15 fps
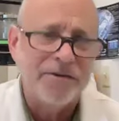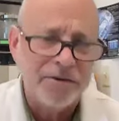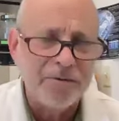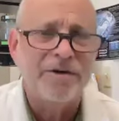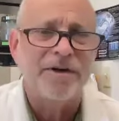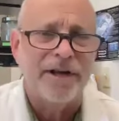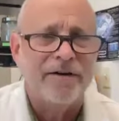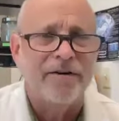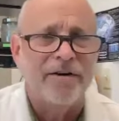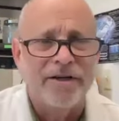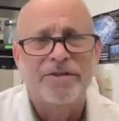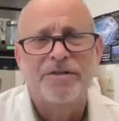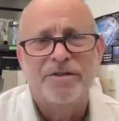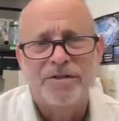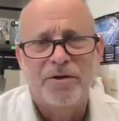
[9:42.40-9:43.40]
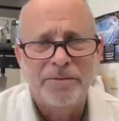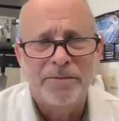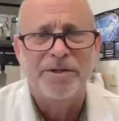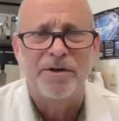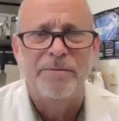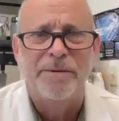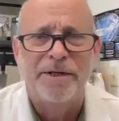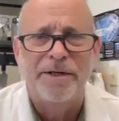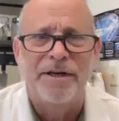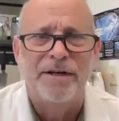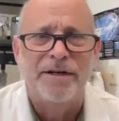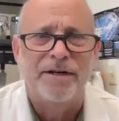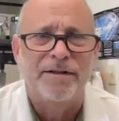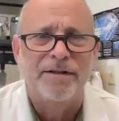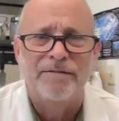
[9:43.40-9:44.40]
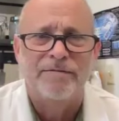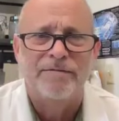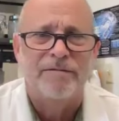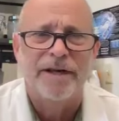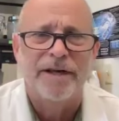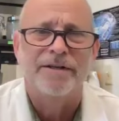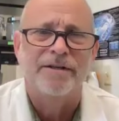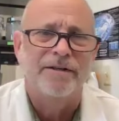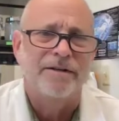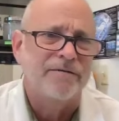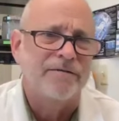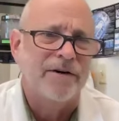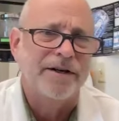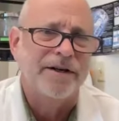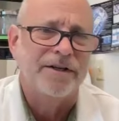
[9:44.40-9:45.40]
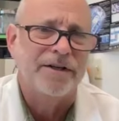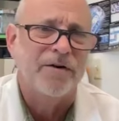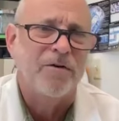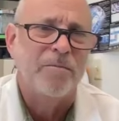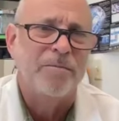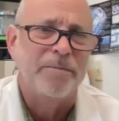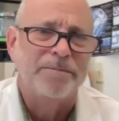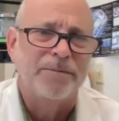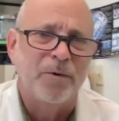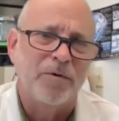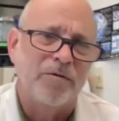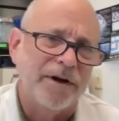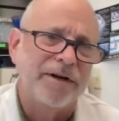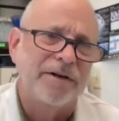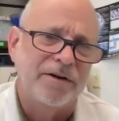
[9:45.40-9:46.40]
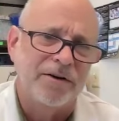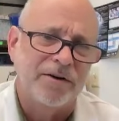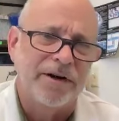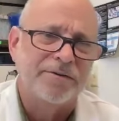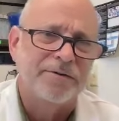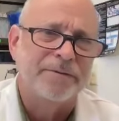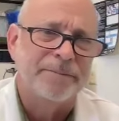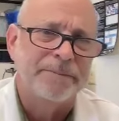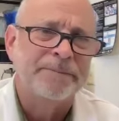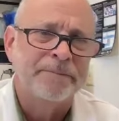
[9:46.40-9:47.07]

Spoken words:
you could analyze human genomic data right in your home or right in your classroom.